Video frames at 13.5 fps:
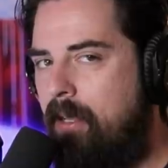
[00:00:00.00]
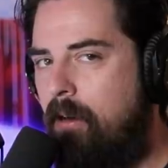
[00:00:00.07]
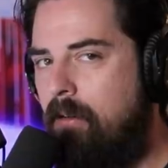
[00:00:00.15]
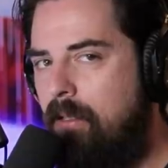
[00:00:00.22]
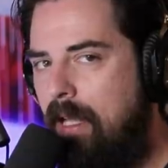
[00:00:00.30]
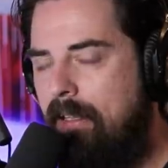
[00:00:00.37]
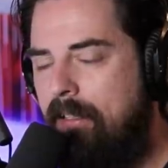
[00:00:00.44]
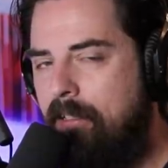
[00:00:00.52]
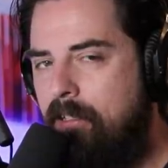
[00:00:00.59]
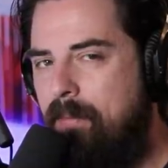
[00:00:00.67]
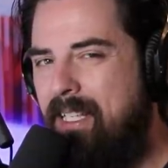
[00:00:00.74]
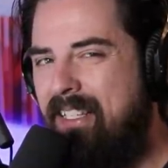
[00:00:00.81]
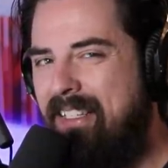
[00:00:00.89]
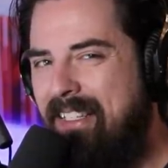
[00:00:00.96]
they are likely to
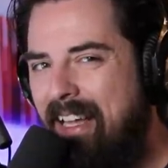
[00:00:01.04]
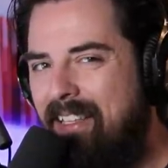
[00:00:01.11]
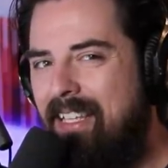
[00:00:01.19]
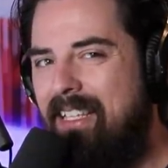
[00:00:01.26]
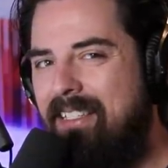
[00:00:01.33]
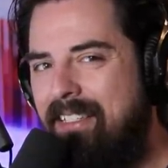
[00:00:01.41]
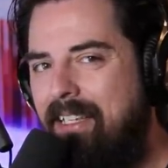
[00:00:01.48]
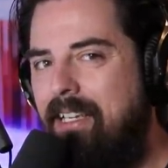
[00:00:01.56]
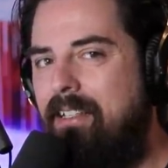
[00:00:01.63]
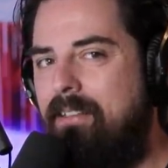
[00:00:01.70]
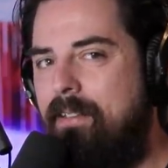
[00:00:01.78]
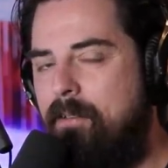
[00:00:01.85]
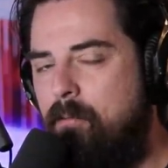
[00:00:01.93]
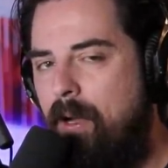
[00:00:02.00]
be selling
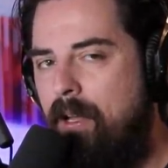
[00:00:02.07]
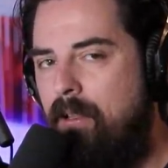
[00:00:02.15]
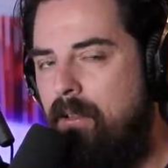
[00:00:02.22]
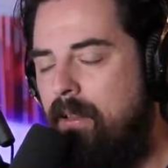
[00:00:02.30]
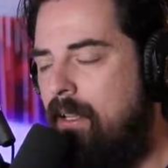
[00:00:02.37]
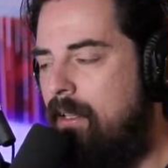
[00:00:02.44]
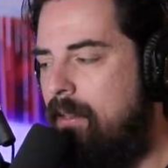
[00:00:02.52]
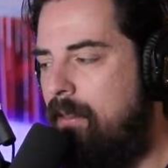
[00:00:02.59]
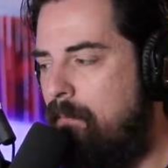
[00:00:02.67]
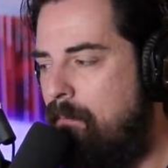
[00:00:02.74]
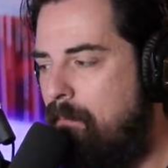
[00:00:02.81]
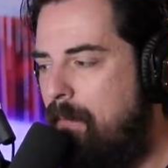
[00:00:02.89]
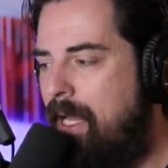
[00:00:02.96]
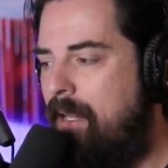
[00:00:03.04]
skins as well. The
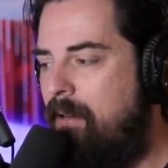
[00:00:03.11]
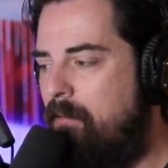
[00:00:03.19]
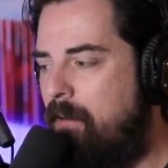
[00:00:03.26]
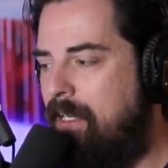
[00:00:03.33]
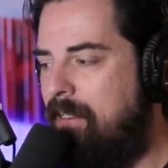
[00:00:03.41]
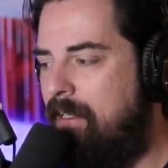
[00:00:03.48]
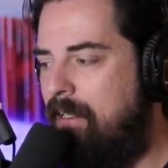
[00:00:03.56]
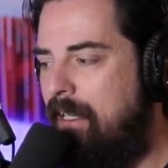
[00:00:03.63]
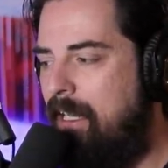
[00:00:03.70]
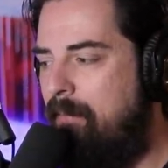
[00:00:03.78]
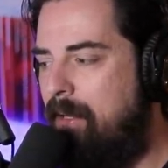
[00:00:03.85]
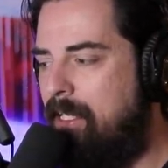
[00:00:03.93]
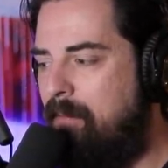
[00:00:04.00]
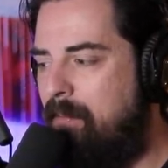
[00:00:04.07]
main reason leading
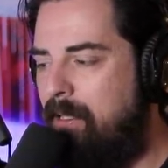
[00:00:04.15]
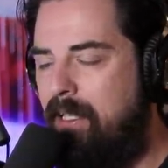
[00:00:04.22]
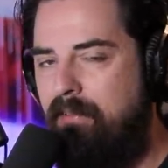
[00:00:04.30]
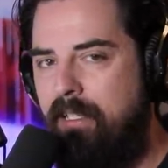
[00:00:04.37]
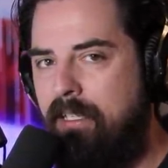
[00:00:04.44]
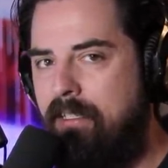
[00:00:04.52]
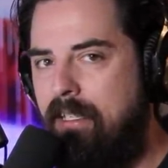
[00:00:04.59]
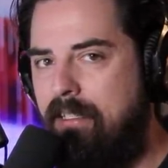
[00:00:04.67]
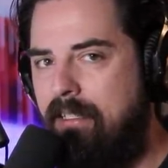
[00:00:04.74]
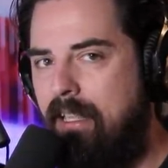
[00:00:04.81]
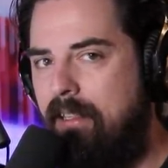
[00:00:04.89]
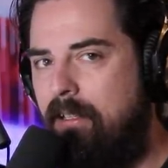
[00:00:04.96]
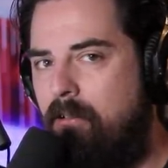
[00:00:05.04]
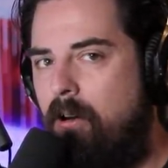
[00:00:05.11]
me to believe this is
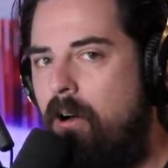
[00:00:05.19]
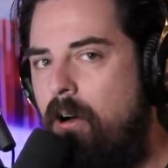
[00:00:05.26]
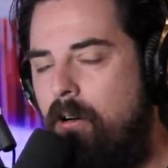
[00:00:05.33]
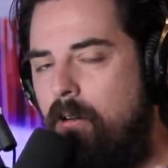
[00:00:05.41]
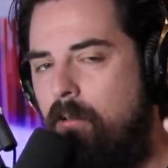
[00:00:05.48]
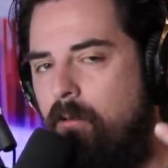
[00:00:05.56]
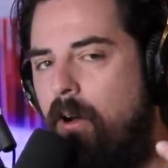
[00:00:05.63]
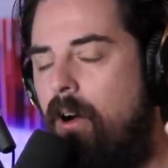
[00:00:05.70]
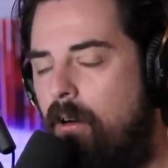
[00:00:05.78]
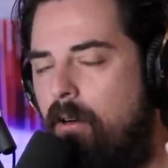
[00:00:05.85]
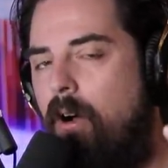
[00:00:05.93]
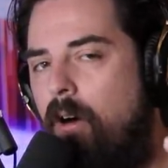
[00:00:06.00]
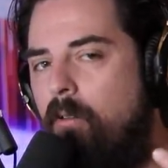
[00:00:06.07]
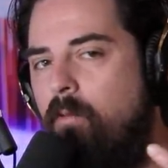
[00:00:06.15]
that there are, are
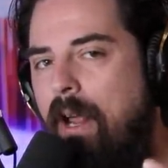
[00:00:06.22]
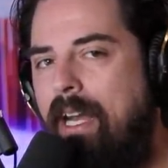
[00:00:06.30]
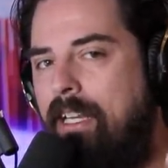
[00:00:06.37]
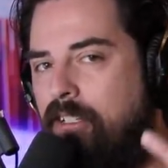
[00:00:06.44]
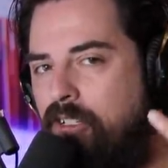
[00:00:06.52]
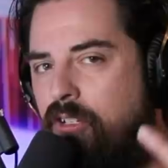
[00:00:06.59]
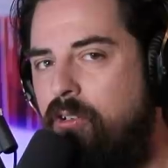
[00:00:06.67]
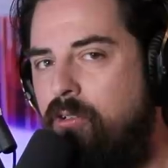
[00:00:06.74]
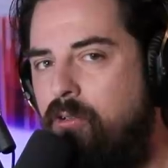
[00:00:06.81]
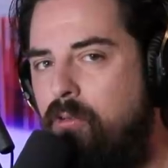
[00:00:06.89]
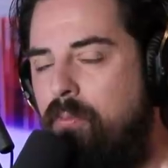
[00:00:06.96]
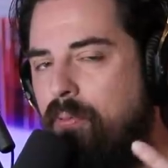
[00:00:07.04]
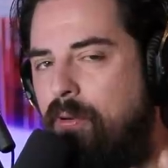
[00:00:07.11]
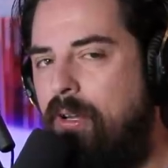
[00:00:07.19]
already two
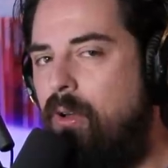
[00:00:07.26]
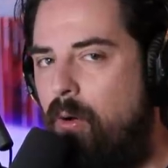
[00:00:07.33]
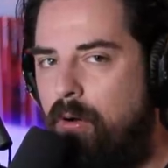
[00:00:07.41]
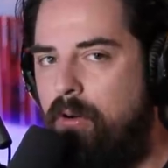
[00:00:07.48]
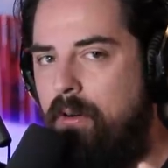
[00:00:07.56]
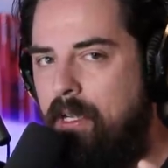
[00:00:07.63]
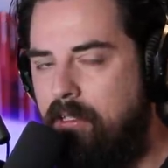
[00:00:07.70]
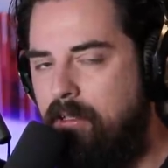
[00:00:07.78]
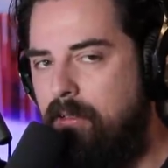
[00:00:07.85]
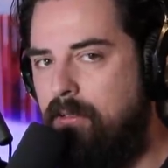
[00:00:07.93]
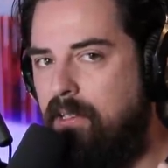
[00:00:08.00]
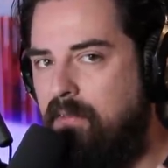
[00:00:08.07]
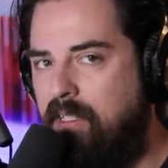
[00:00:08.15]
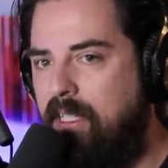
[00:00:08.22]
pre-order exclusive